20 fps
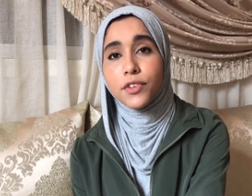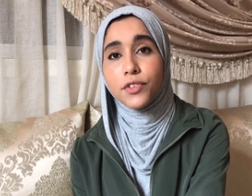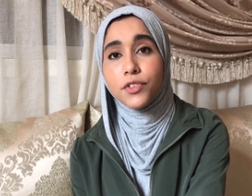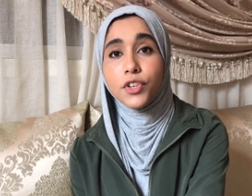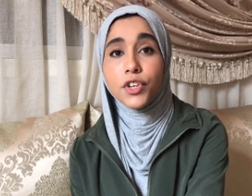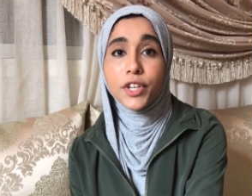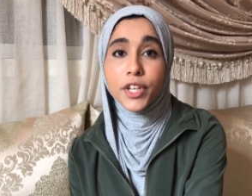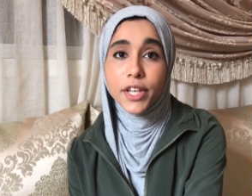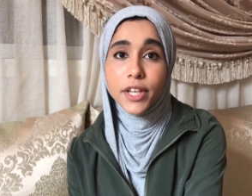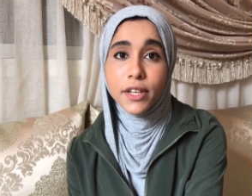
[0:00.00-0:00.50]

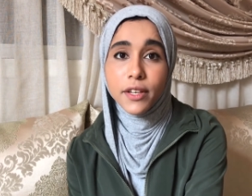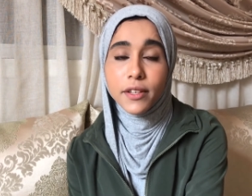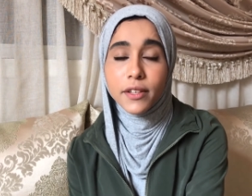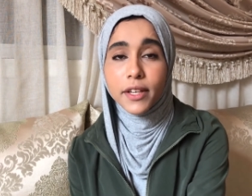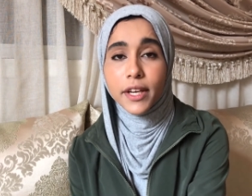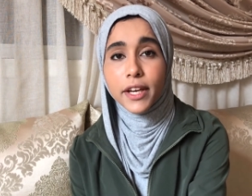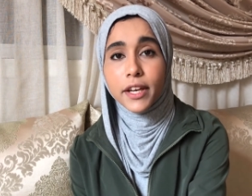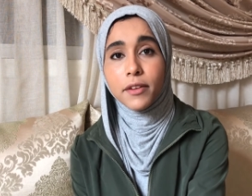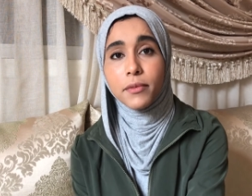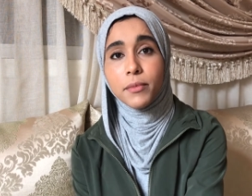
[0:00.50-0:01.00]
journey
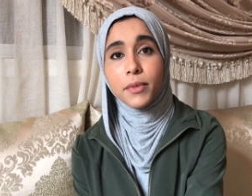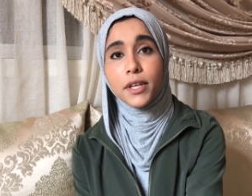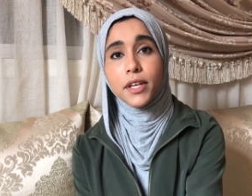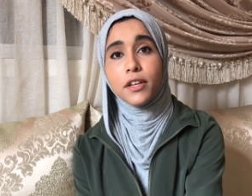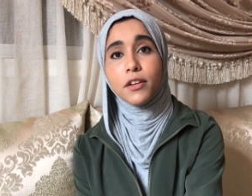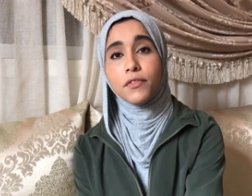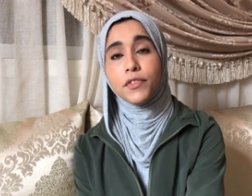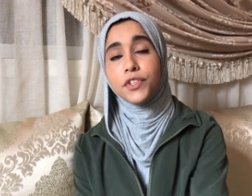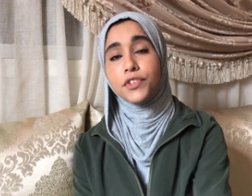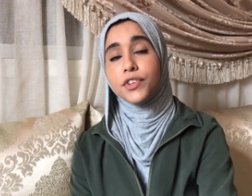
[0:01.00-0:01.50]
that can
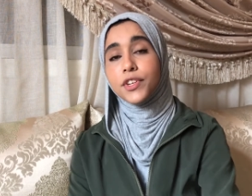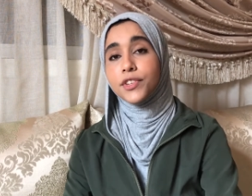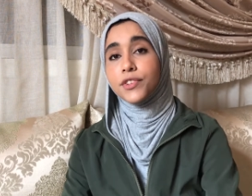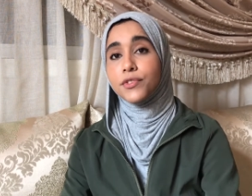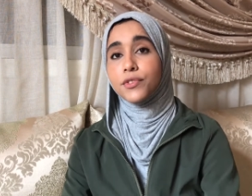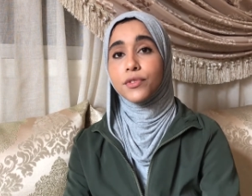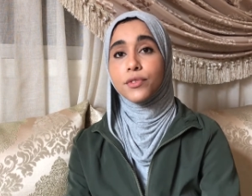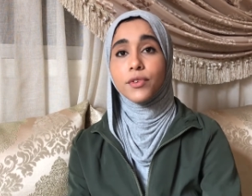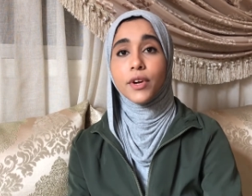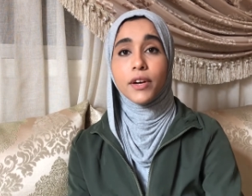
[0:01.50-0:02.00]
be of
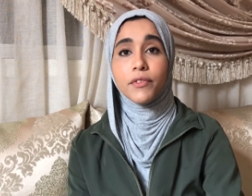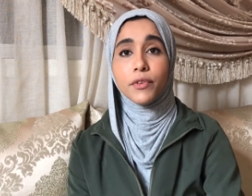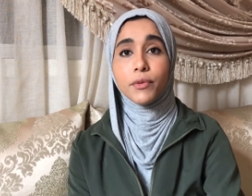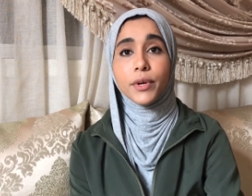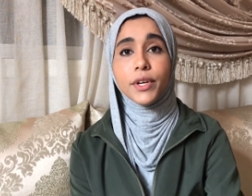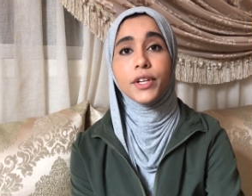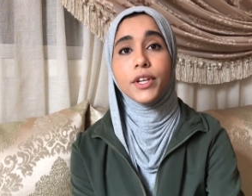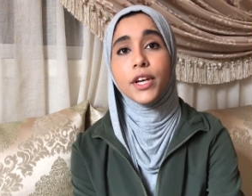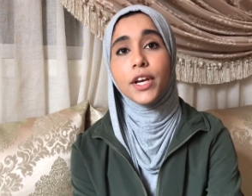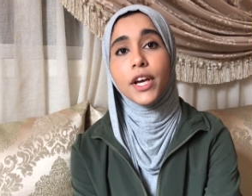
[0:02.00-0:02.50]
interest to
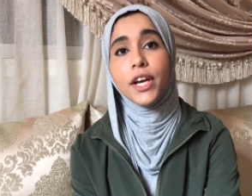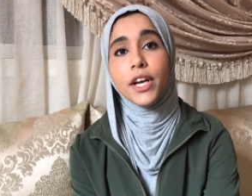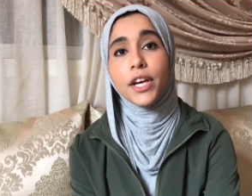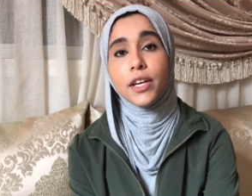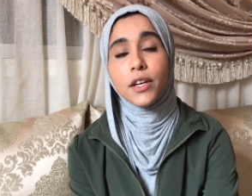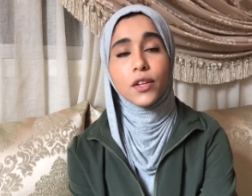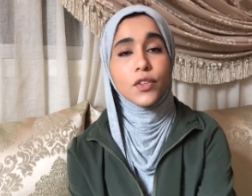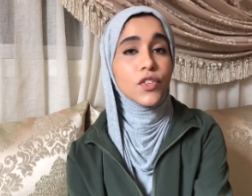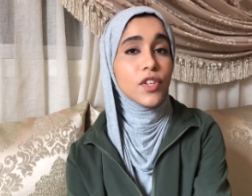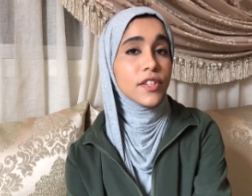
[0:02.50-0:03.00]
everyone,
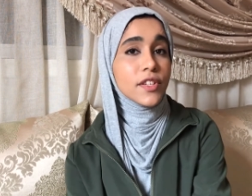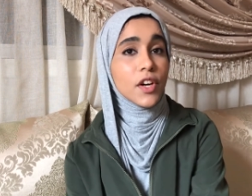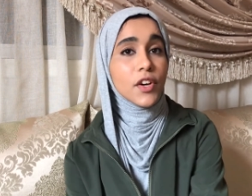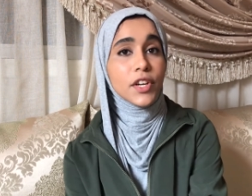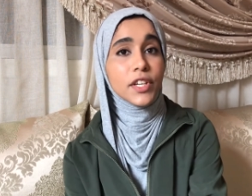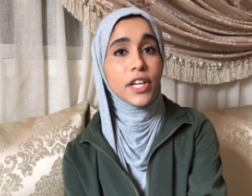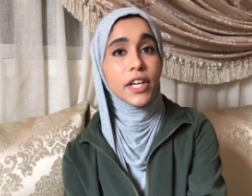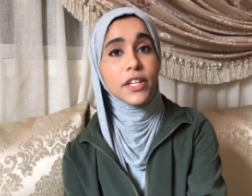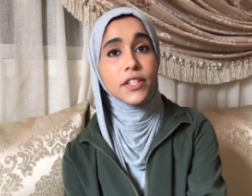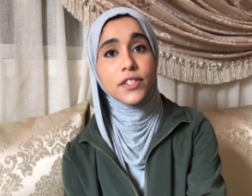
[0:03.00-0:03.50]
not just
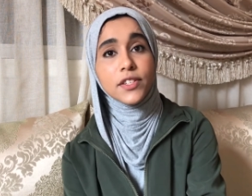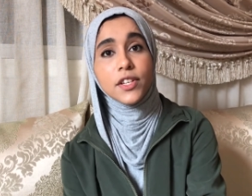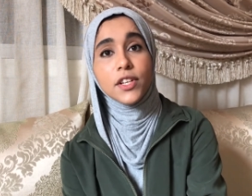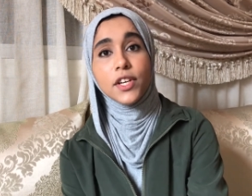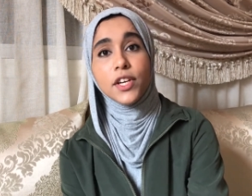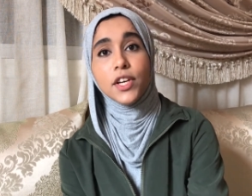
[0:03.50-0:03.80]
architects.